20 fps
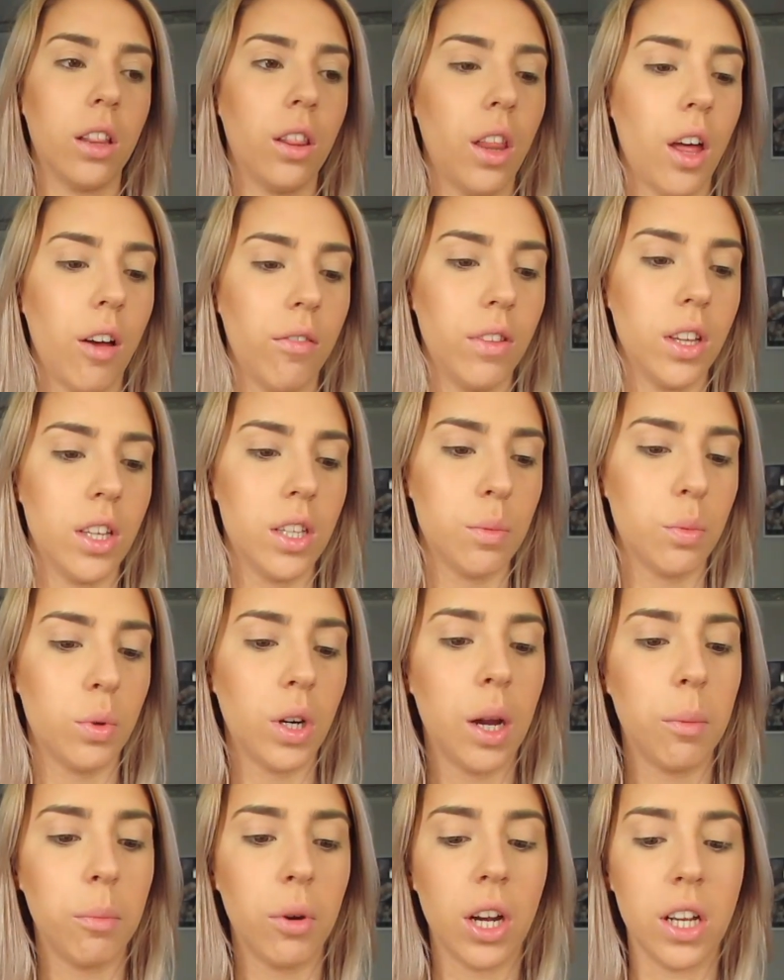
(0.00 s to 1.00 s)
love this
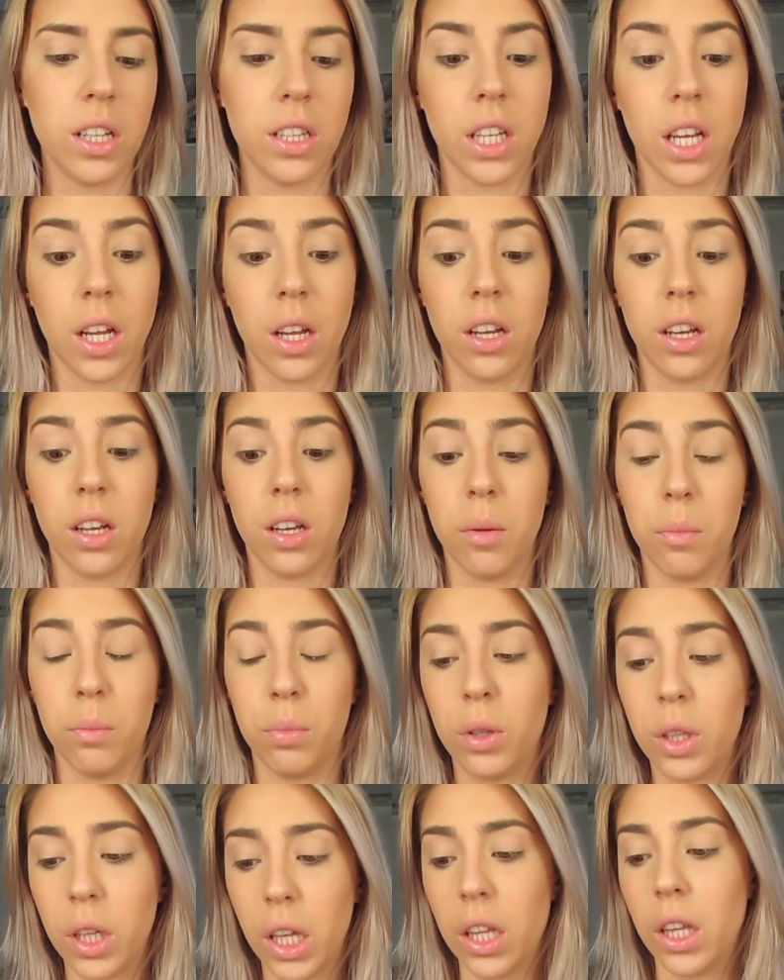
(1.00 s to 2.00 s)
primer. It's like
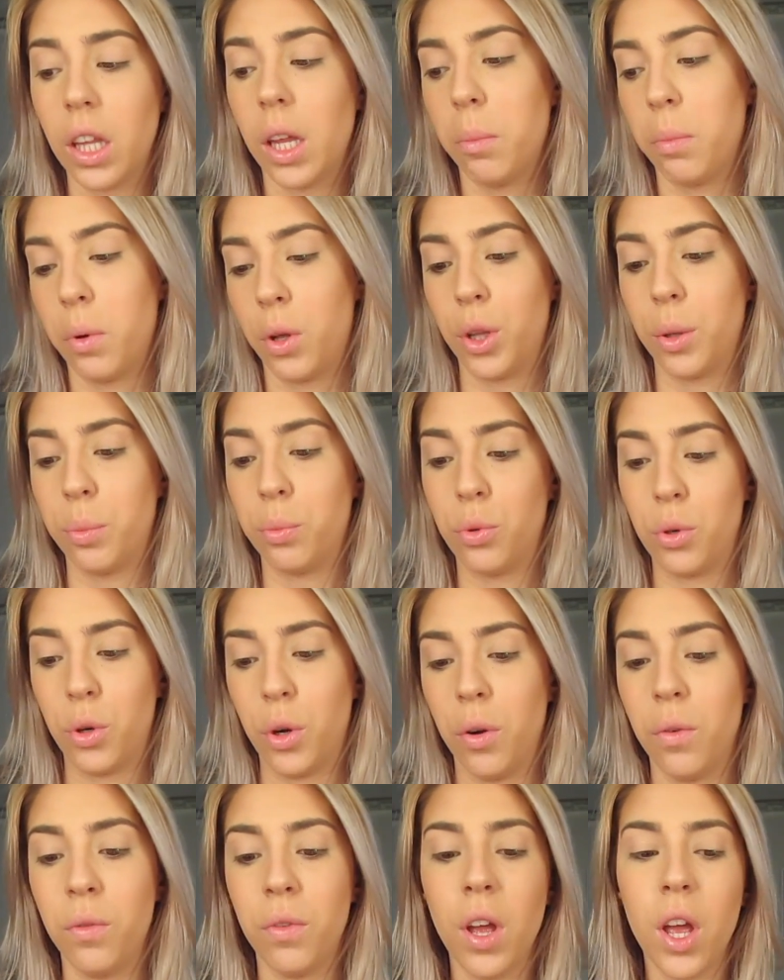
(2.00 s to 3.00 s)
completely
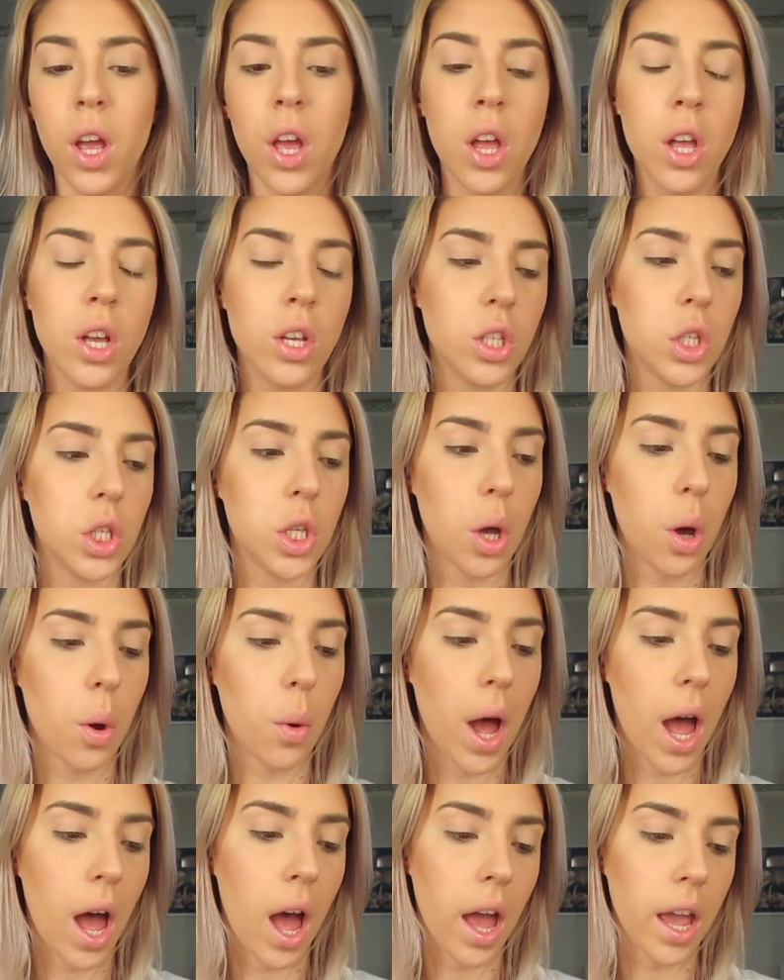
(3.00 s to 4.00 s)
bulletproof. So
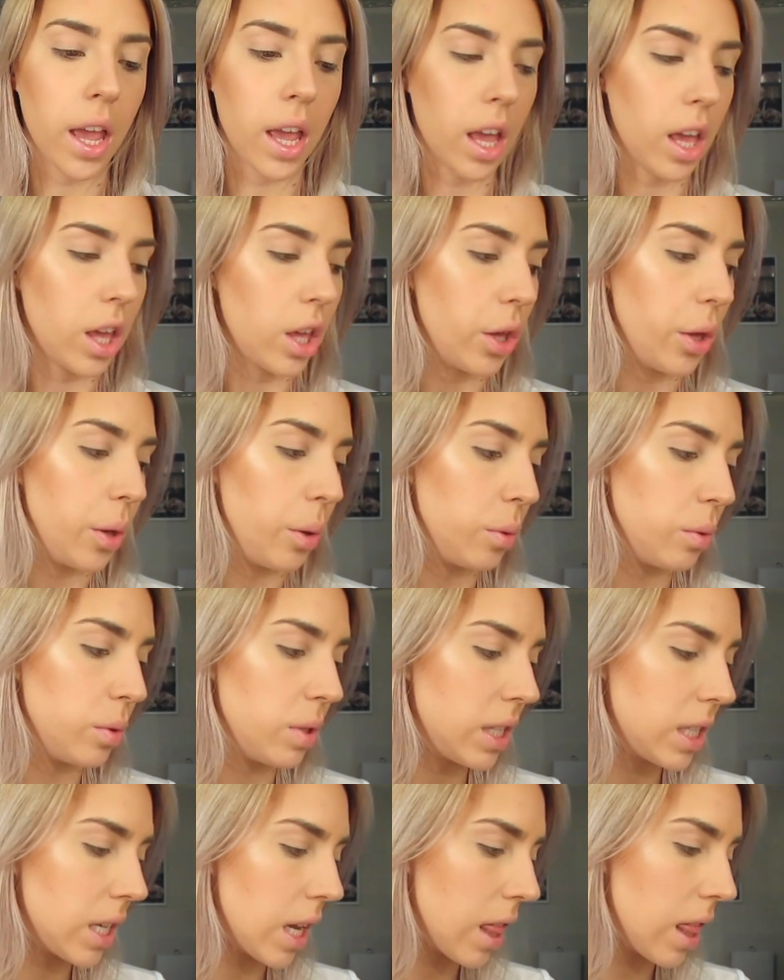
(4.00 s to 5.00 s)
I
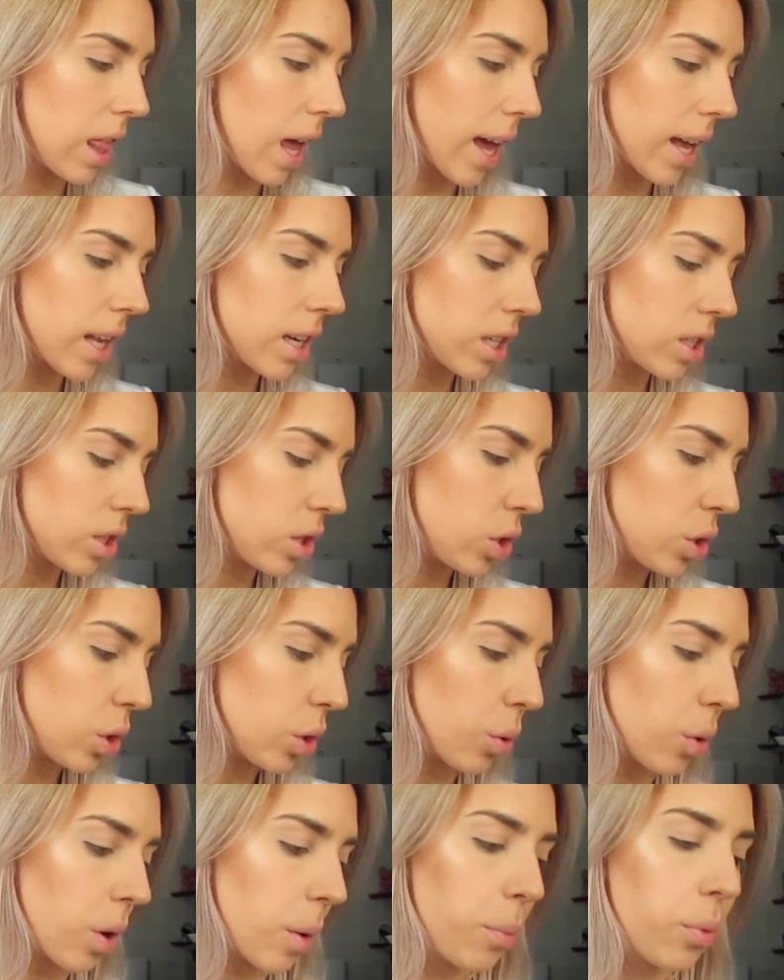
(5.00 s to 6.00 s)
used that
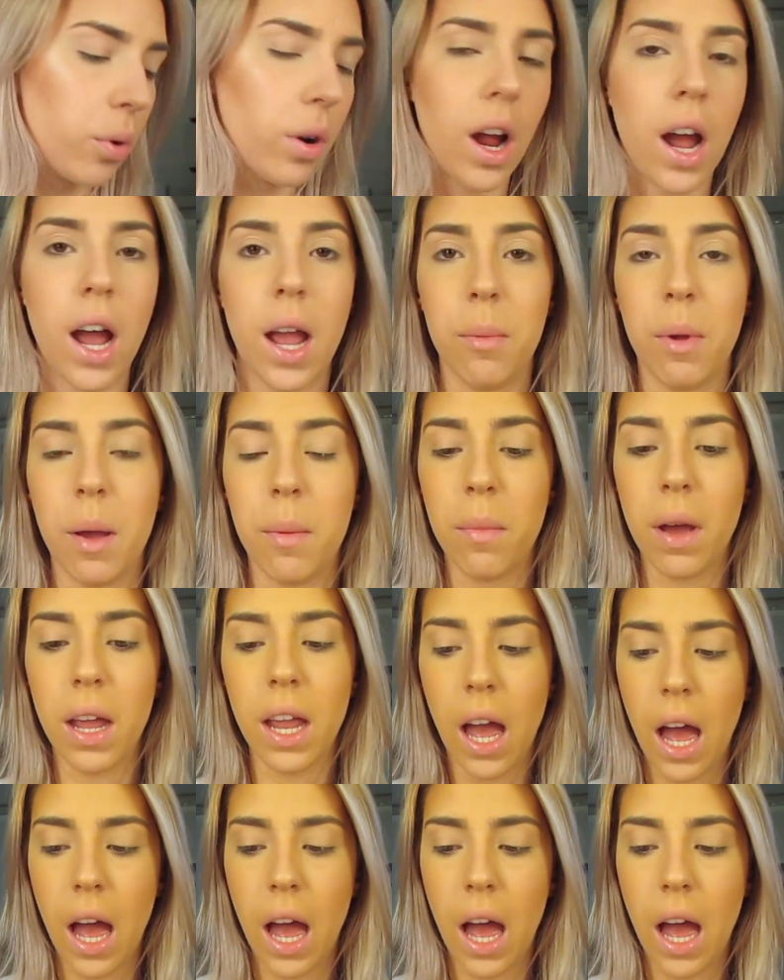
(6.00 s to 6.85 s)
to prime my